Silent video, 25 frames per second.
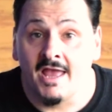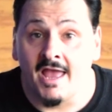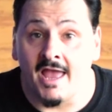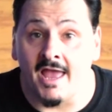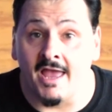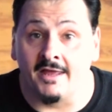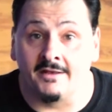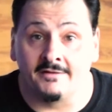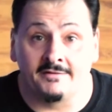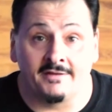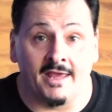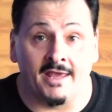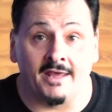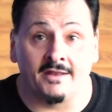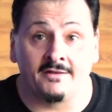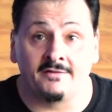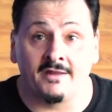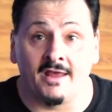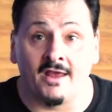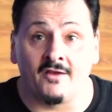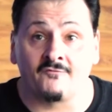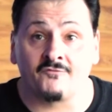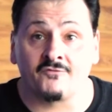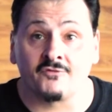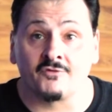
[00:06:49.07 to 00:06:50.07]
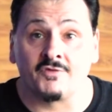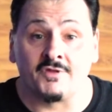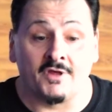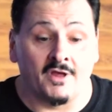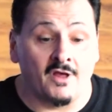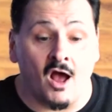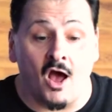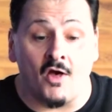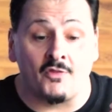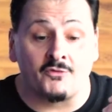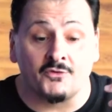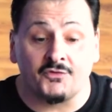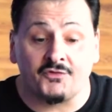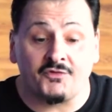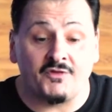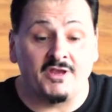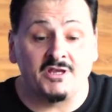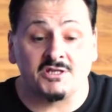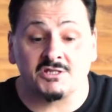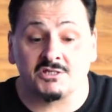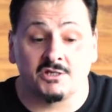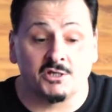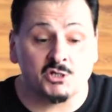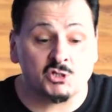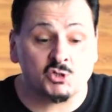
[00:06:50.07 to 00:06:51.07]
and for the other
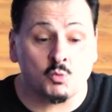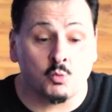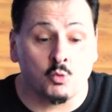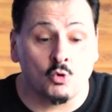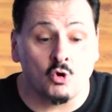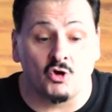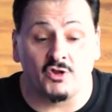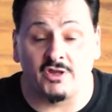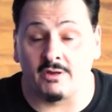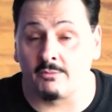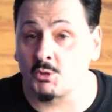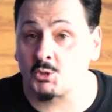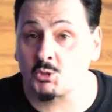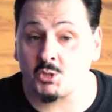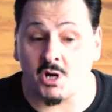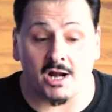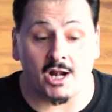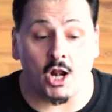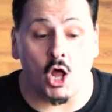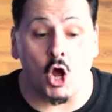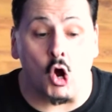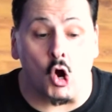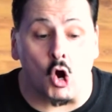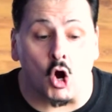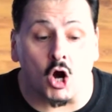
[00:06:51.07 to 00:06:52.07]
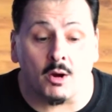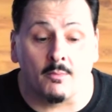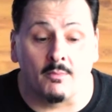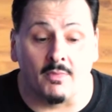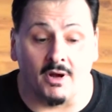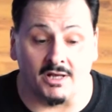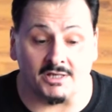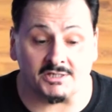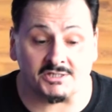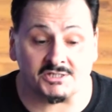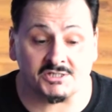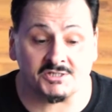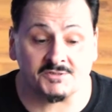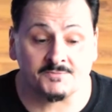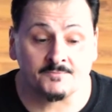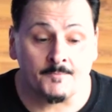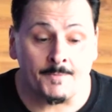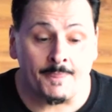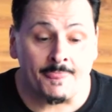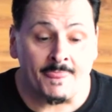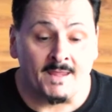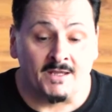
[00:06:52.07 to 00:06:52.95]
things in this world that would try to harm us.